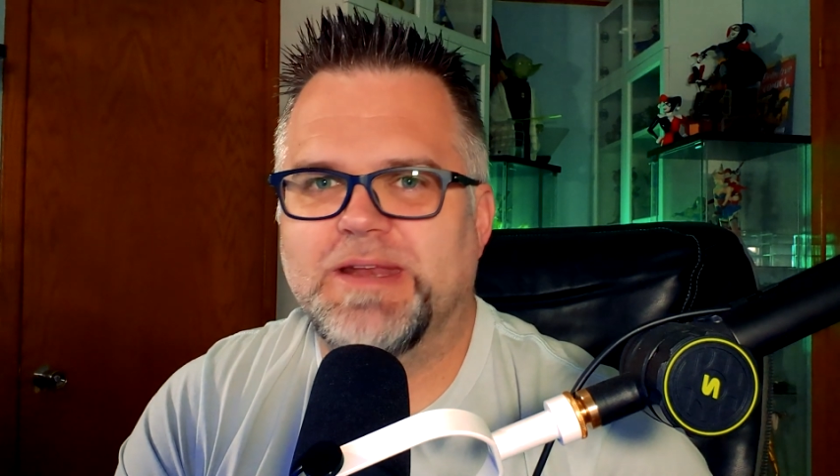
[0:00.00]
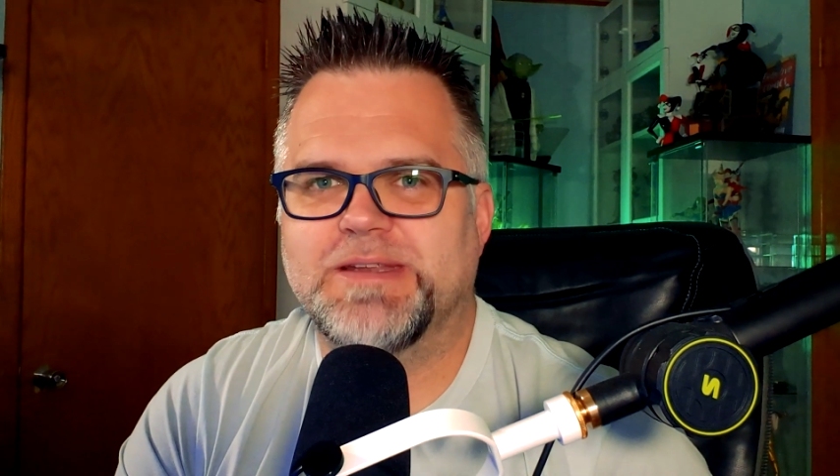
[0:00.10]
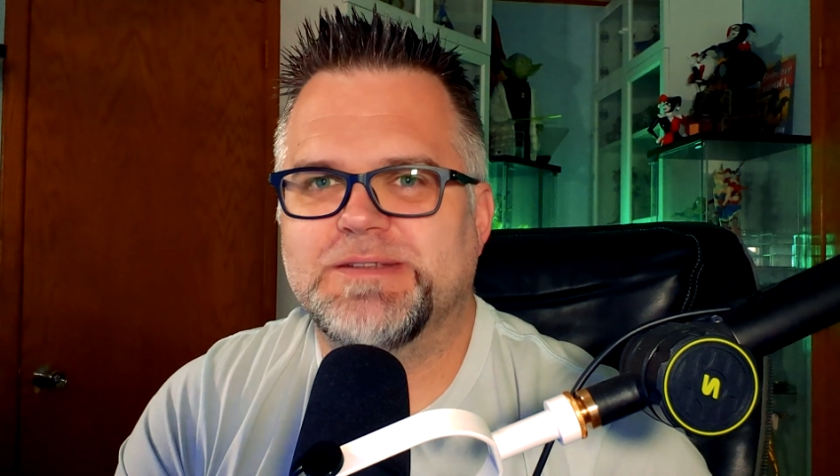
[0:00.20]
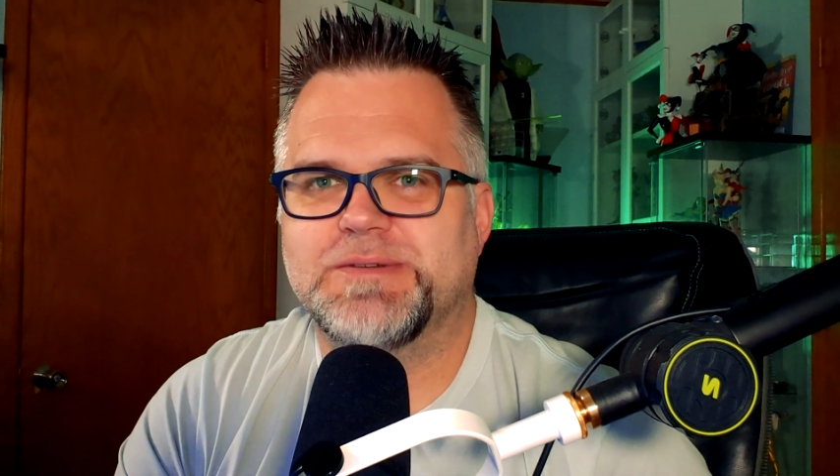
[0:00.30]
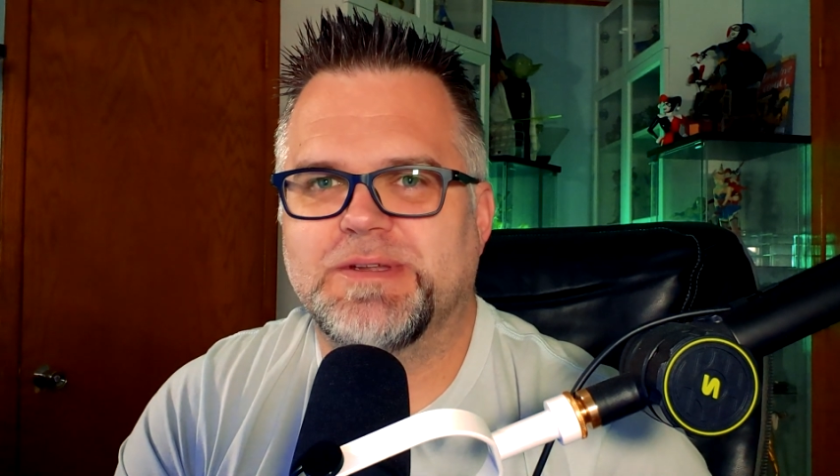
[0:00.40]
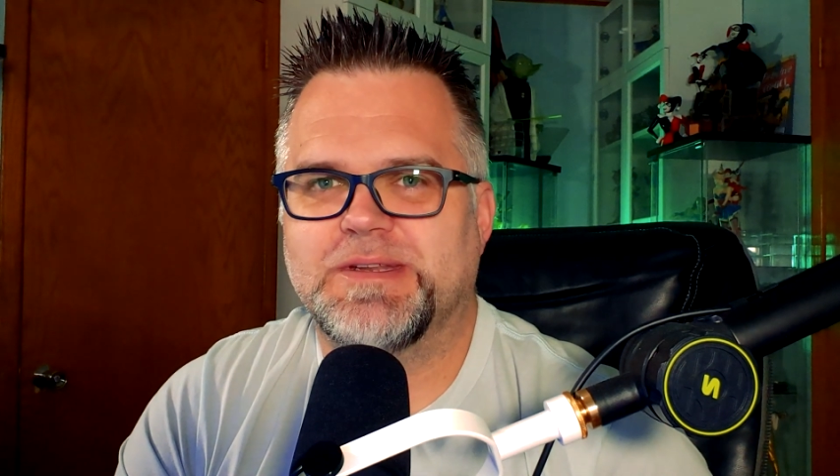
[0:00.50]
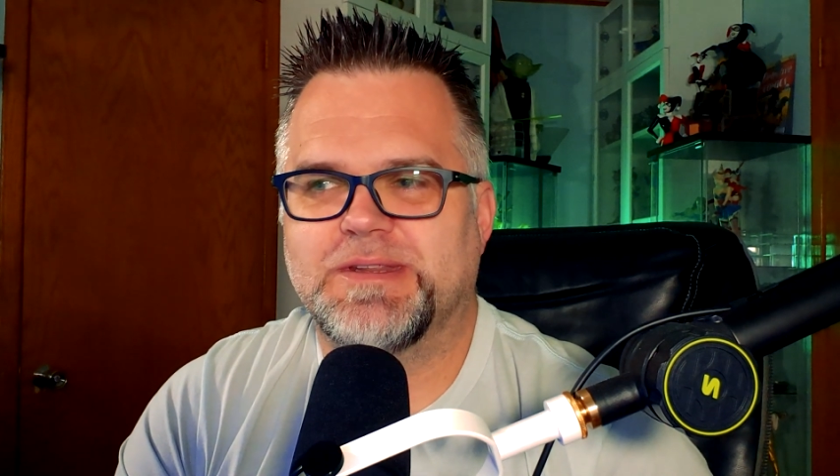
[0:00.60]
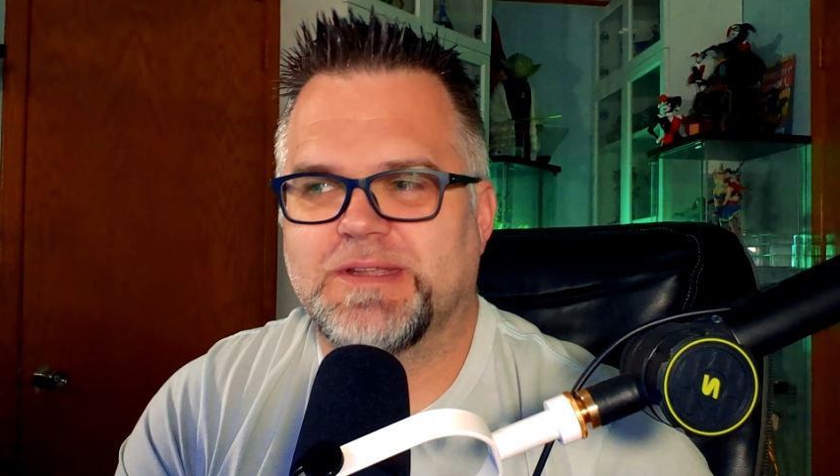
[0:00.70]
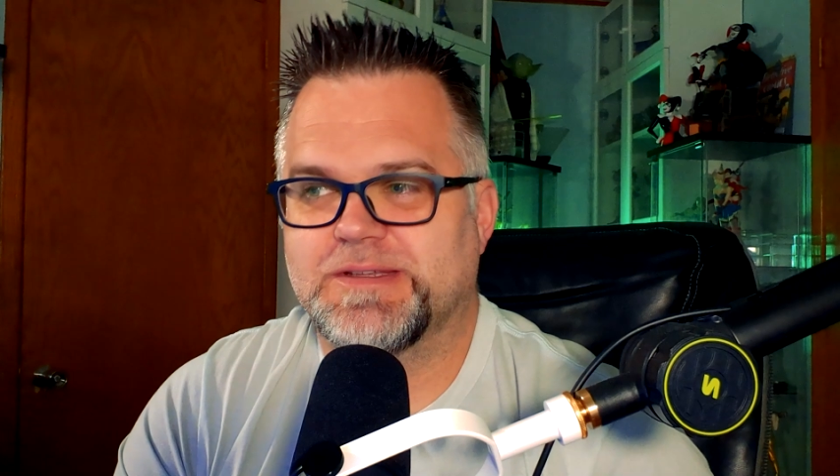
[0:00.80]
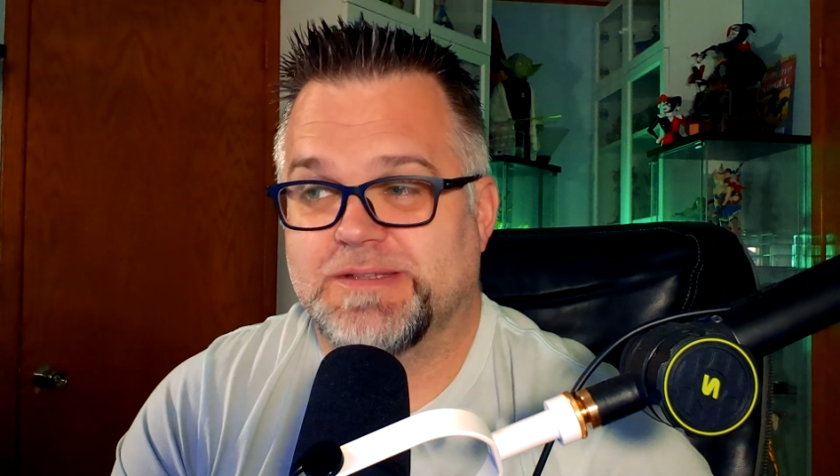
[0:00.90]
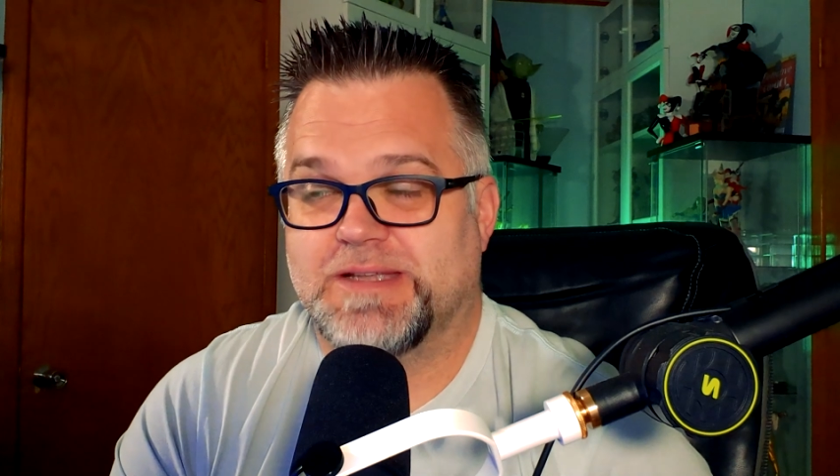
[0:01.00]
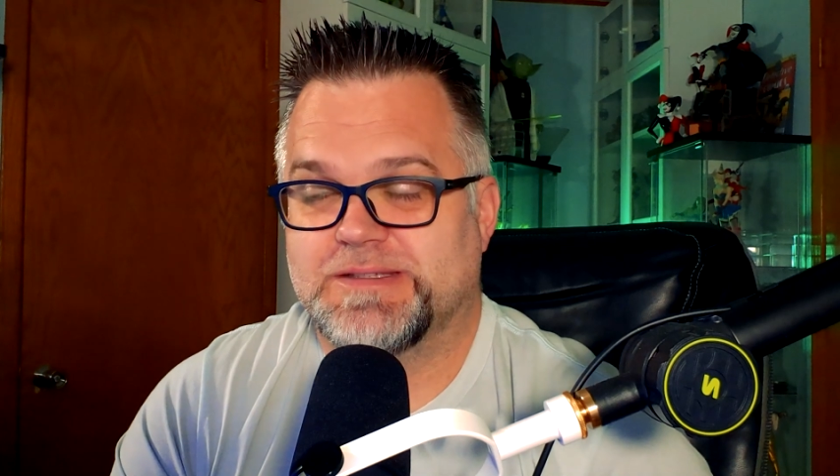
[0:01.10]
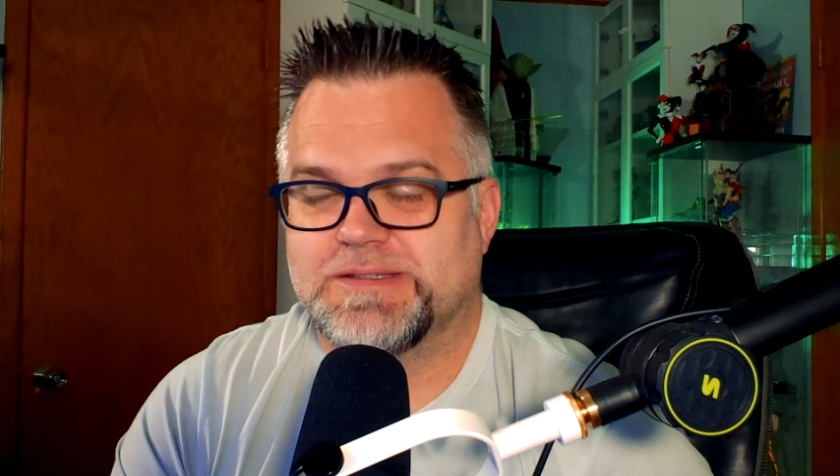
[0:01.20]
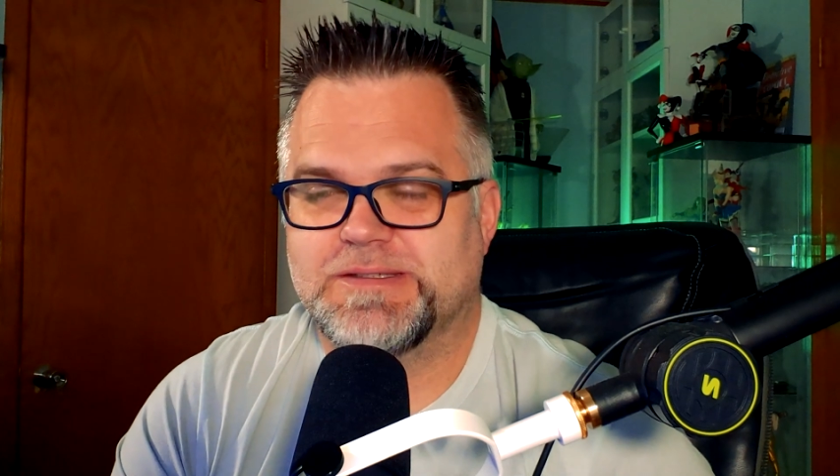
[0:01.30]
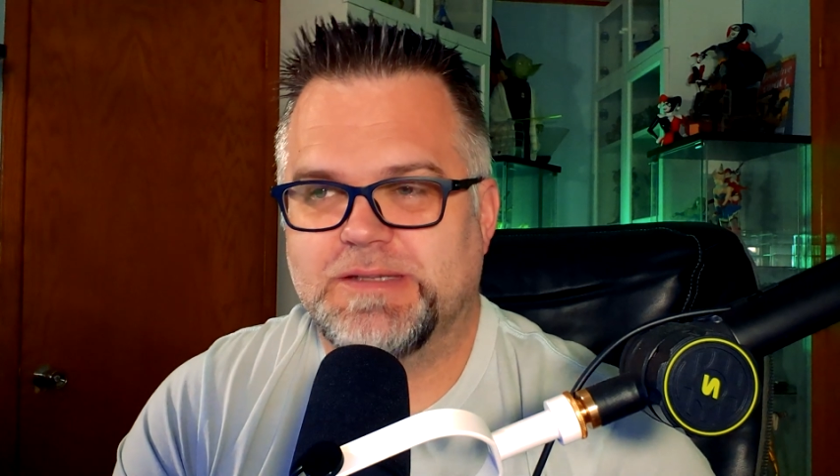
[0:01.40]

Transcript: into it because that's,